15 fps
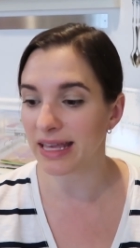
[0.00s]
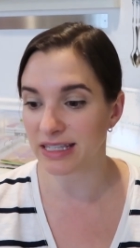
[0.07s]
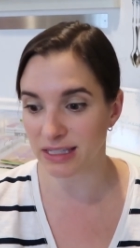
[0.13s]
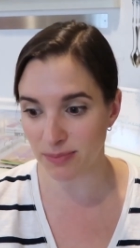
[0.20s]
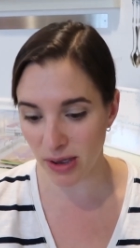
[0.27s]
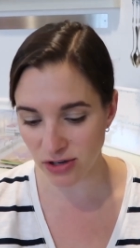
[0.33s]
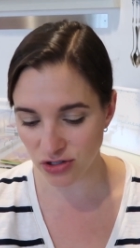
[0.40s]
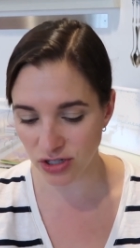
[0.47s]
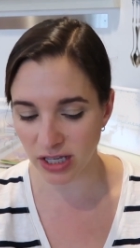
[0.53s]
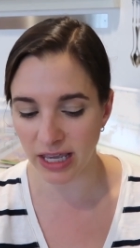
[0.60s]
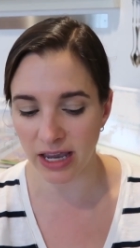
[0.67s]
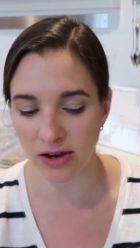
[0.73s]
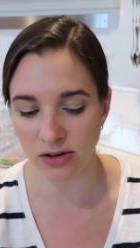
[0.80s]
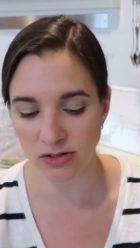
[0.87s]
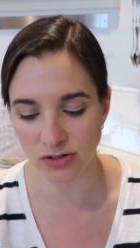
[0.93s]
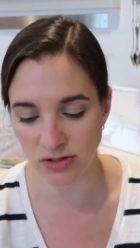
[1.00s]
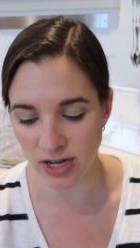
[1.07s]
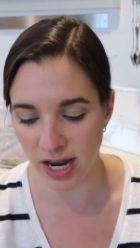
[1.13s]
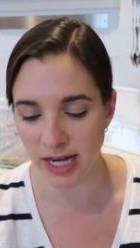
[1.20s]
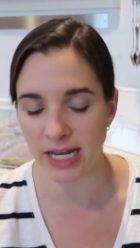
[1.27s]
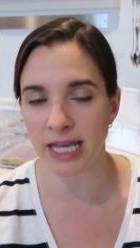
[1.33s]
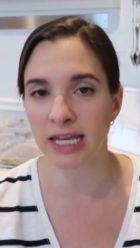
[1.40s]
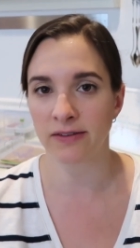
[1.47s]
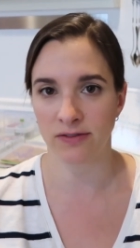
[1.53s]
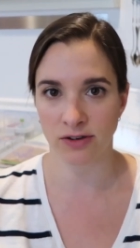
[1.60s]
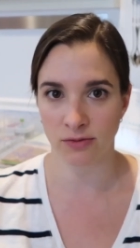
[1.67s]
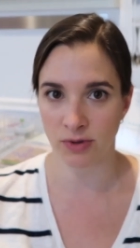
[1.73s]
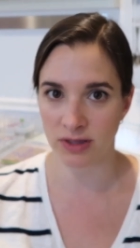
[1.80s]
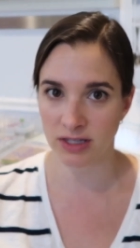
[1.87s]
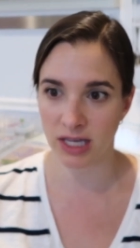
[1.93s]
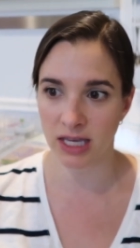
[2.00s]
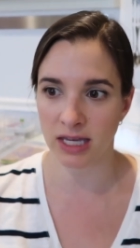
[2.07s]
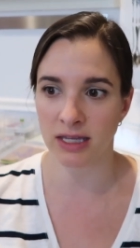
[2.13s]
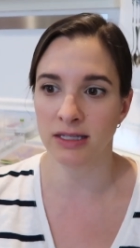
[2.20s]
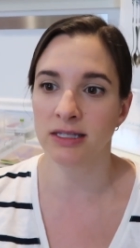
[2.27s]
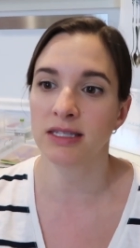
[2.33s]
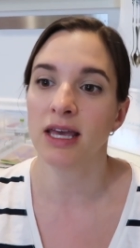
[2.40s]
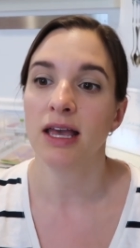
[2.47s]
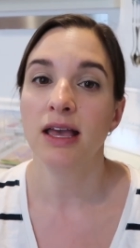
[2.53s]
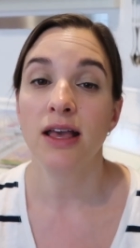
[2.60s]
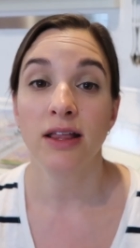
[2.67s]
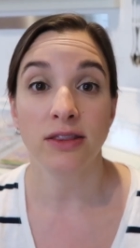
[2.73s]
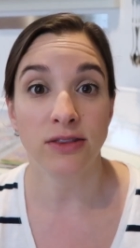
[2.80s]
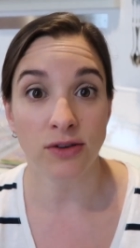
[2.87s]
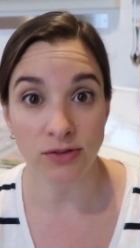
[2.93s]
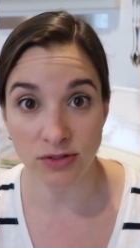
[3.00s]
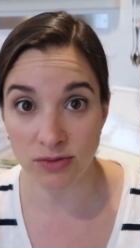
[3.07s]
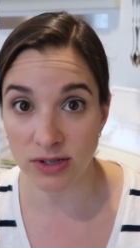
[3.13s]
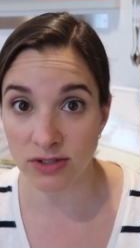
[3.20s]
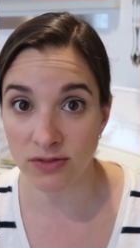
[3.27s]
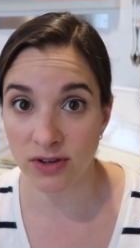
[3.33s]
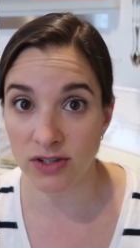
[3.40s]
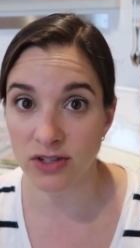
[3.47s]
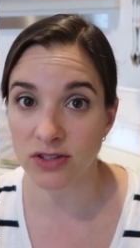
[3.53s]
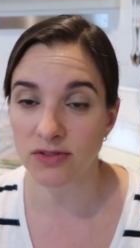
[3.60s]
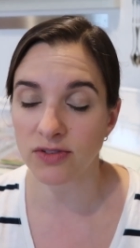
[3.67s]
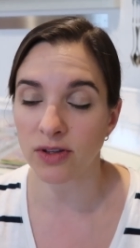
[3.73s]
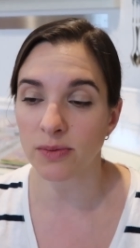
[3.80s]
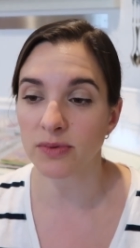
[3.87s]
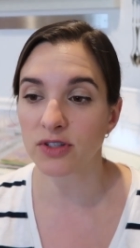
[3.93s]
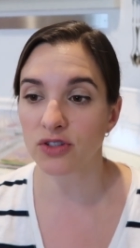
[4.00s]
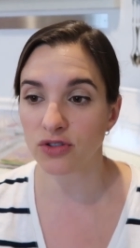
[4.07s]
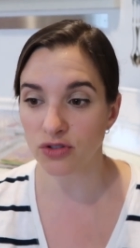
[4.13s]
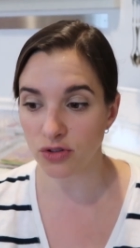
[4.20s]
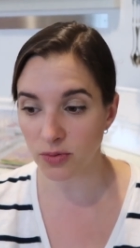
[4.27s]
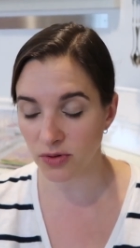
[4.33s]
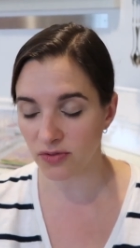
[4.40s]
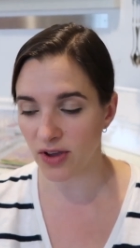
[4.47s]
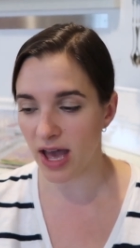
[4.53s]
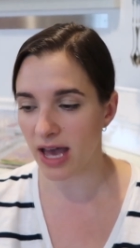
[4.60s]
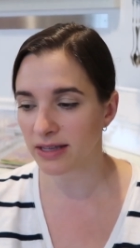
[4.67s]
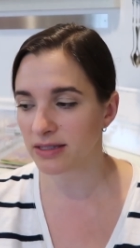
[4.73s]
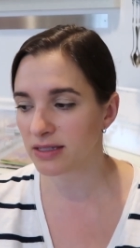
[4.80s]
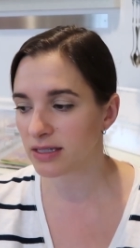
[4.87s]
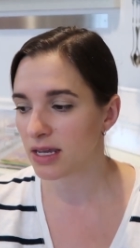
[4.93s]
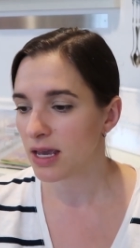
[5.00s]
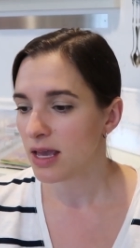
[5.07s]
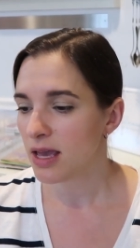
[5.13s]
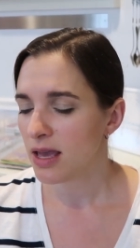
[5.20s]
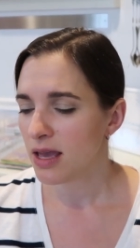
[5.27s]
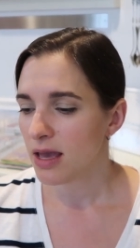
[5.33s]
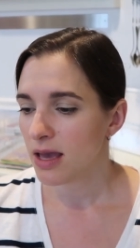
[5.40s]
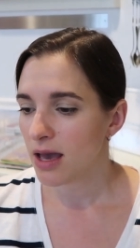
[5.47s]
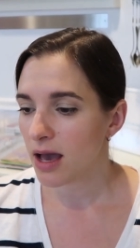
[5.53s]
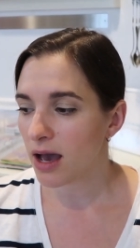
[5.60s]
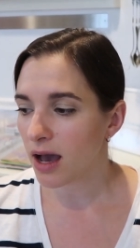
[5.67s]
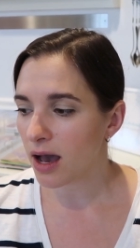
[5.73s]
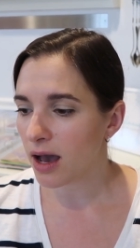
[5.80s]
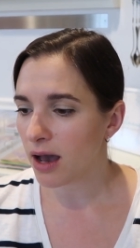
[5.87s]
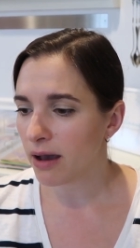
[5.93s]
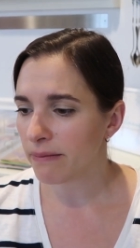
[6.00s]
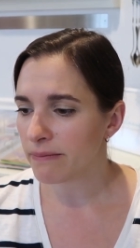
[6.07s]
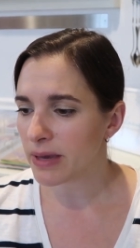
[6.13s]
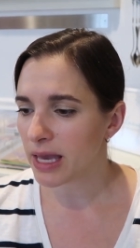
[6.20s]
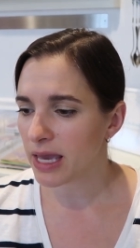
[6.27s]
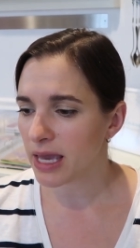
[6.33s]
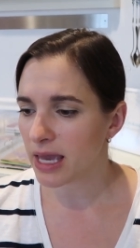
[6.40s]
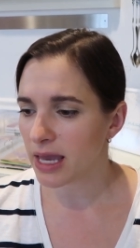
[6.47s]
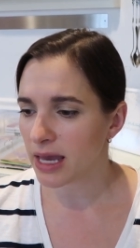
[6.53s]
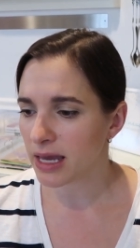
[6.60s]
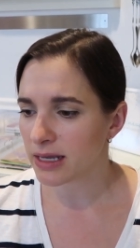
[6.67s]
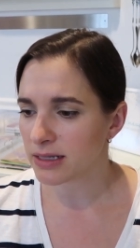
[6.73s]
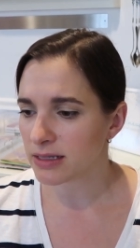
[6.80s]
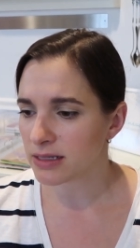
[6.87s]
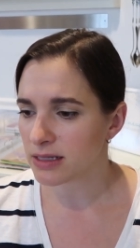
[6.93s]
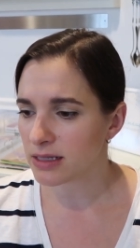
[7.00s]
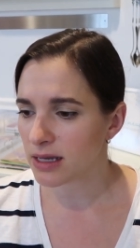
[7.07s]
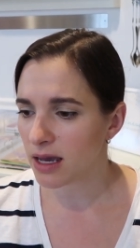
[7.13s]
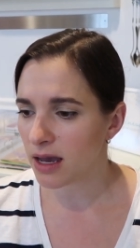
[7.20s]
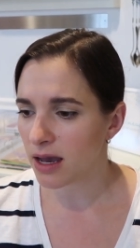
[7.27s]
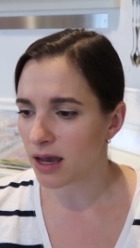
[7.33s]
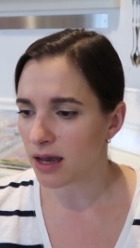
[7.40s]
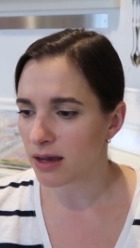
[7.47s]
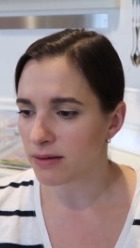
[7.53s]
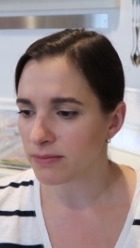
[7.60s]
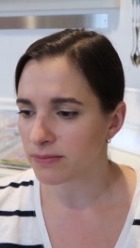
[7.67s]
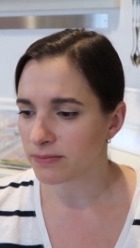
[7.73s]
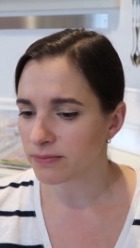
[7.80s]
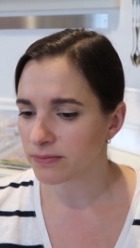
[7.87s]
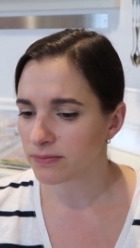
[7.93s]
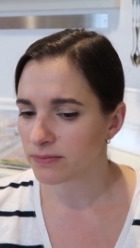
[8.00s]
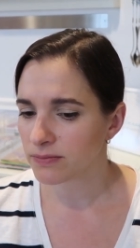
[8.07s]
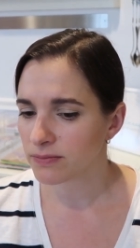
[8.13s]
especially character dining. If you're with kids, those reservations fill up super fast. Um, and um,